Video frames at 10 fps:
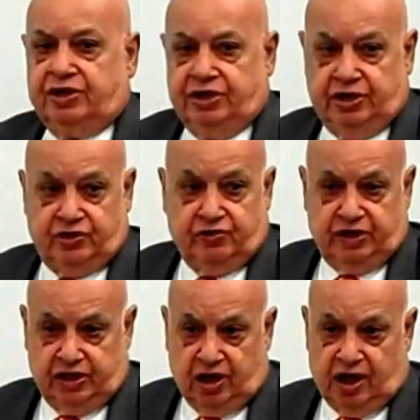into
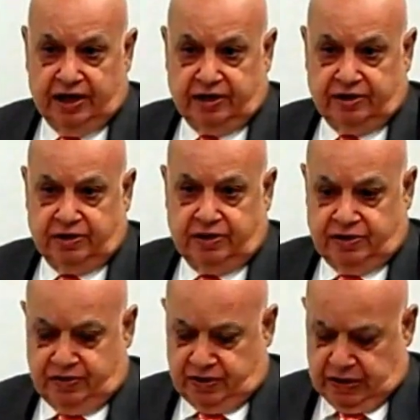in line
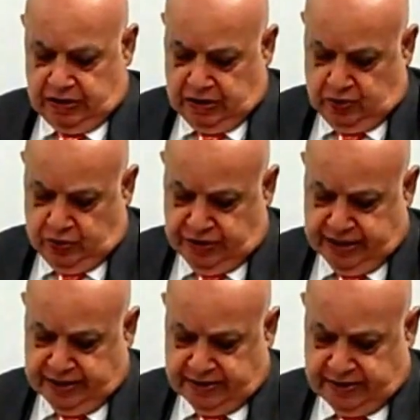with
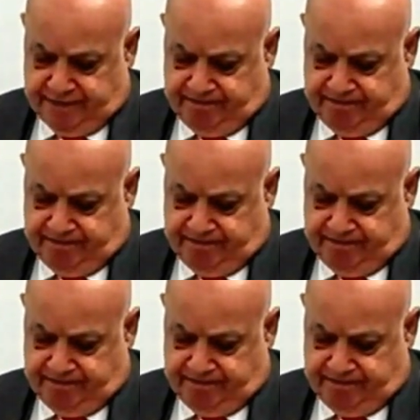that.